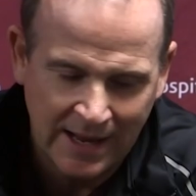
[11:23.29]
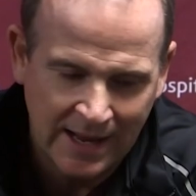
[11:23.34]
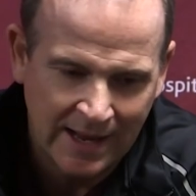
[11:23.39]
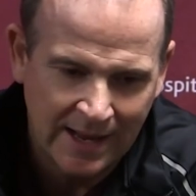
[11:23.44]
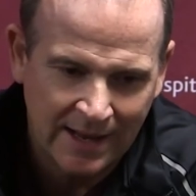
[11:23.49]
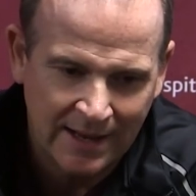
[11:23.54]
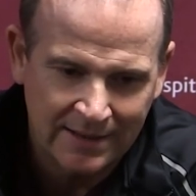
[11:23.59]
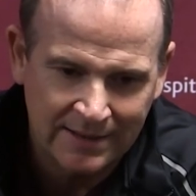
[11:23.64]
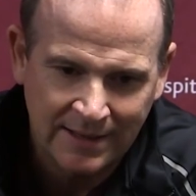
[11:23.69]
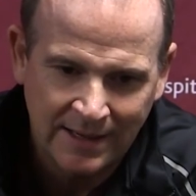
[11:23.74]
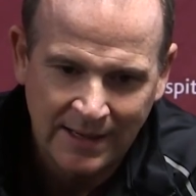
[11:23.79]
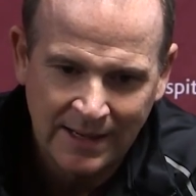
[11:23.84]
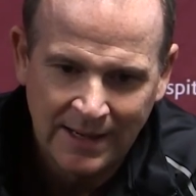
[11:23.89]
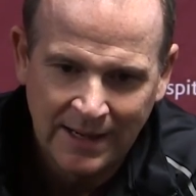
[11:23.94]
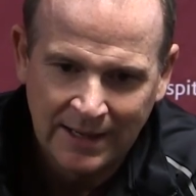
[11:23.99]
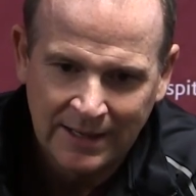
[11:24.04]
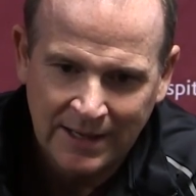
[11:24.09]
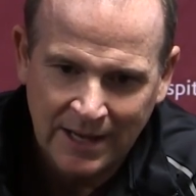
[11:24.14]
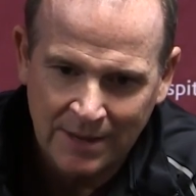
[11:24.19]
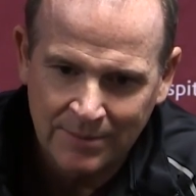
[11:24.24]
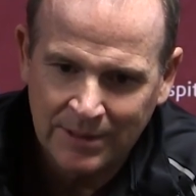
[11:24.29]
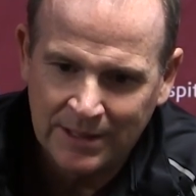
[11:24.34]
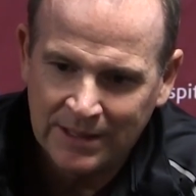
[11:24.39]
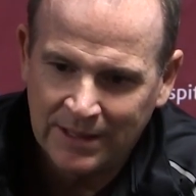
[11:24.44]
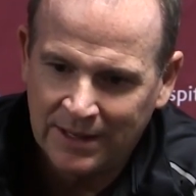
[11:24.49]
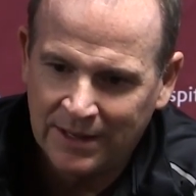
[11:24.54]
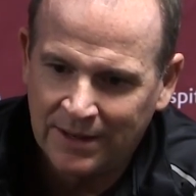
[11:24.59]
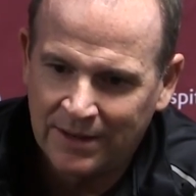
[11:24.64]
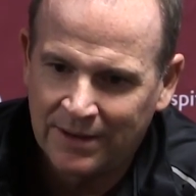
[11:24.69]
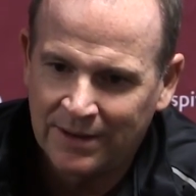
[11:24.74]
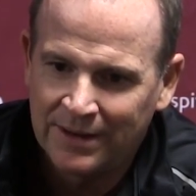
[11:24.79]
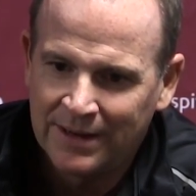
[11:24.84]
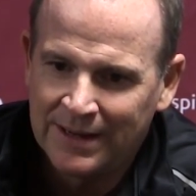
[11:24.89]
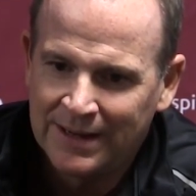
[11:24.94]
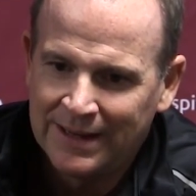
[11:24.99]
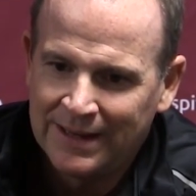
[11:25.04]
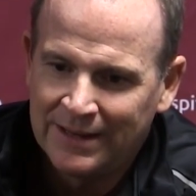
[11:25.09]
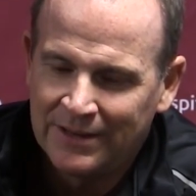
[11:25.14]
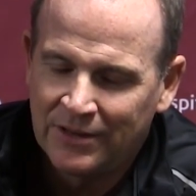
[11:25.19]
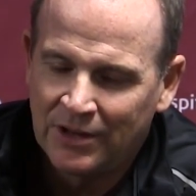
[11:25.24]
And coming here,
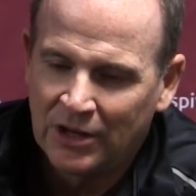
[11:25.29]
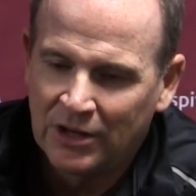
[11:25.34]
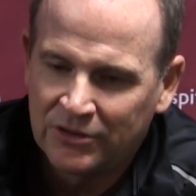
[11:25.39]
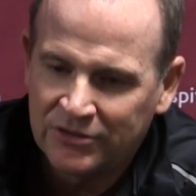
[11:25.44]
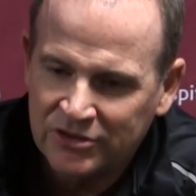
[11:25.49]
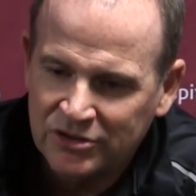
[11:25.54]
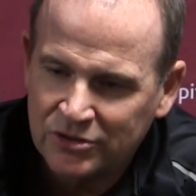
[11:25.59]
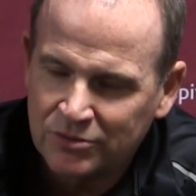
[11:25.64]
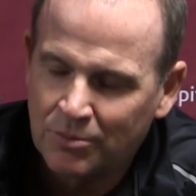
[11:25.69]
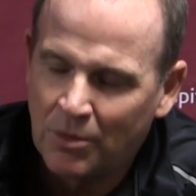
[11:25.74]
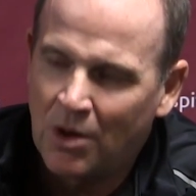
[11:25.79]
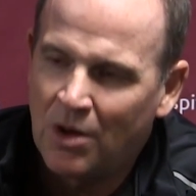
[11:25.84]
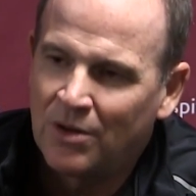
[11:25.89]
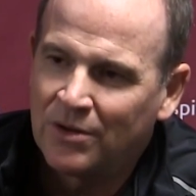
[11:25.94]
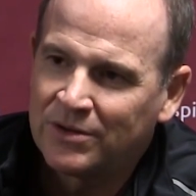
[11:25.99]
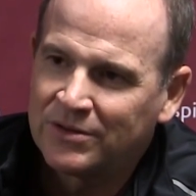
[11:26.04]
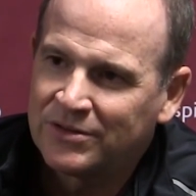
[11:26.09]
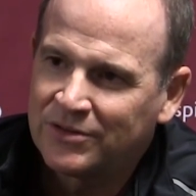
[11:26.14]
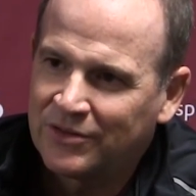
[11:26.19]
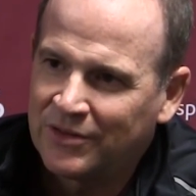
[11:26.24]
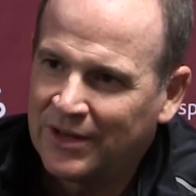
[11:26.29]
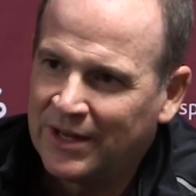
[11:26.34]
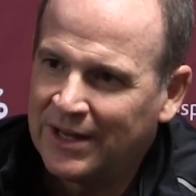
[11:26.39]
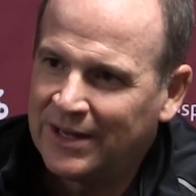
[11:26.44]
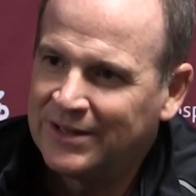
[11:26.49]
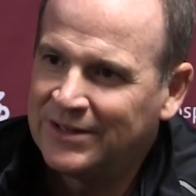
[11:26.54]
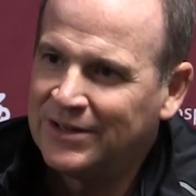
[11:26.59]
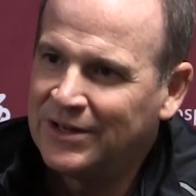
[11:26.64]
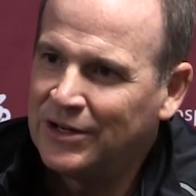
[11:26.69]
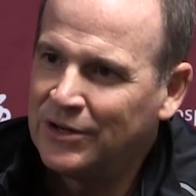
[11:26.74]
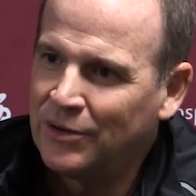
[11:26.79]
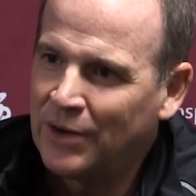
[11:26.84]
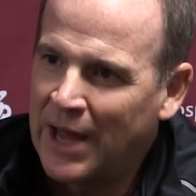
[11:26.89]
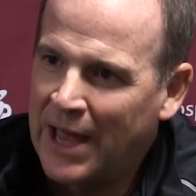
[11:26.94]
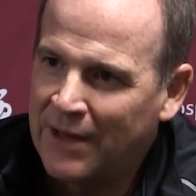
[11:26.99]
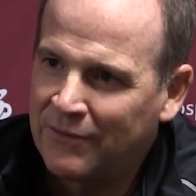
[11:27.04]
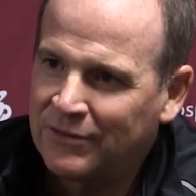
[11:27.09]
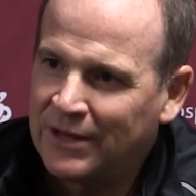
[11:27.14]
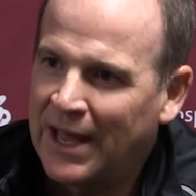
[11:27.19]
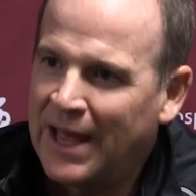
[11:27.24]
the smallest thing, you
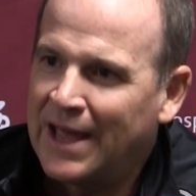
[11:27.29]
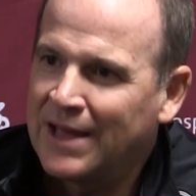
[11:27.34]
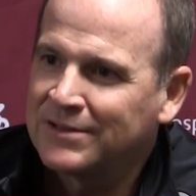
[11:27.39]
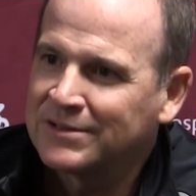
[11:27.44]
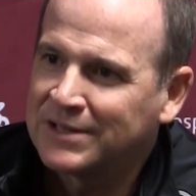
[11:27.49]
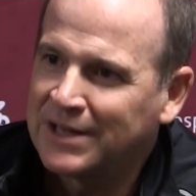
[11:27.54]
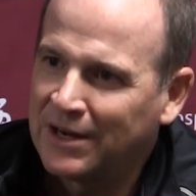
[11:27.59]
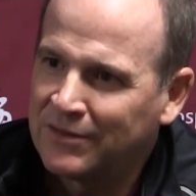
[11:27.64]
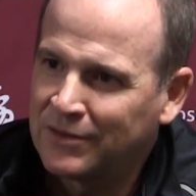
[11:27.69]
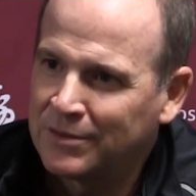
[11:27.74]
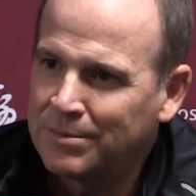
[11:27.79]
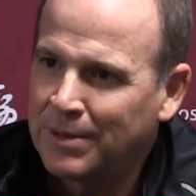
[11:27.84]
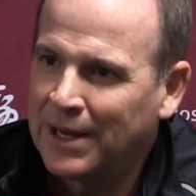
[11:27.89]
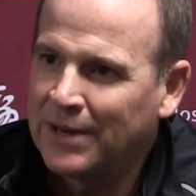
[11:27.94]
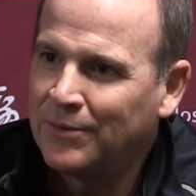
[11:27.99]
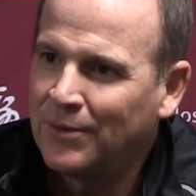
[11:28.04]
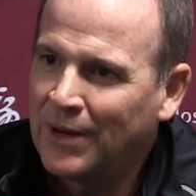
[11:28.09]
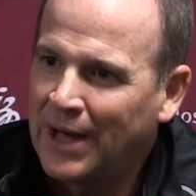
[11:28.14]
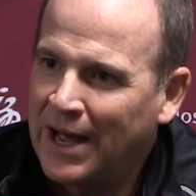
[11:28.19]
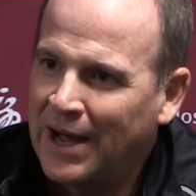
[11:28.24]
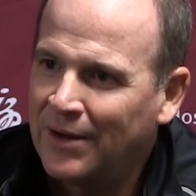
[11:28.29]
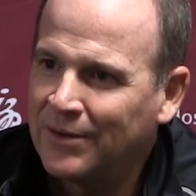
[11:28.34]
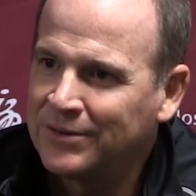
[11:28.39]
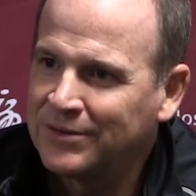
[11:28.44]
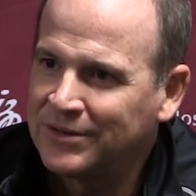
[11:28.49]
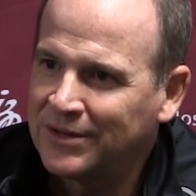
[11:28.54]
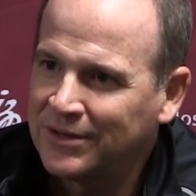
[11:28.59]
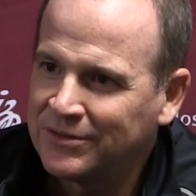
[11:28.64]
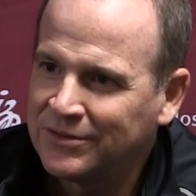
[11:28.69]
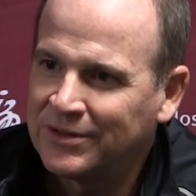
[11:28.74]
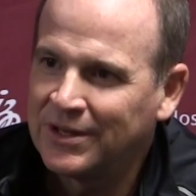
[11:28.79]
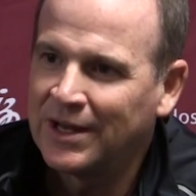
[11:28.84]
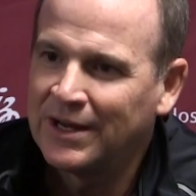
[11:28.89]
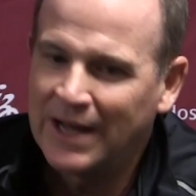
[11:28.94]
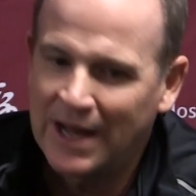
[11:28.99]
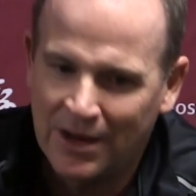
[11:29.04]
have to ask everybody, well, how is this done?